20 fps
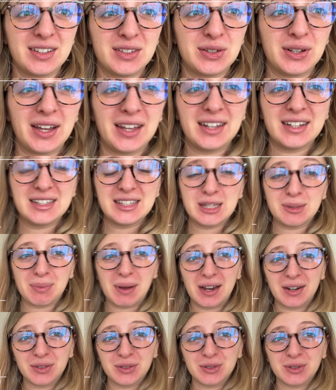To get
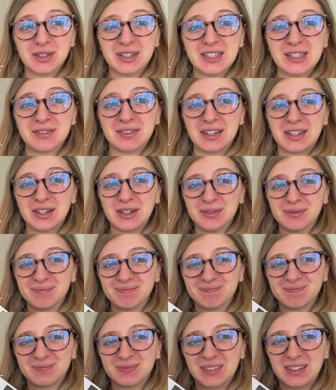inspired to do this video,
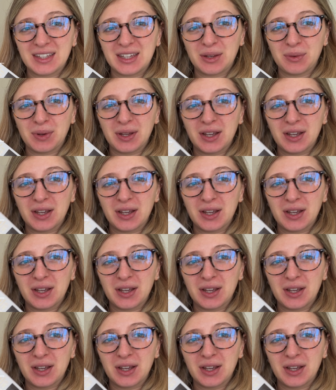here we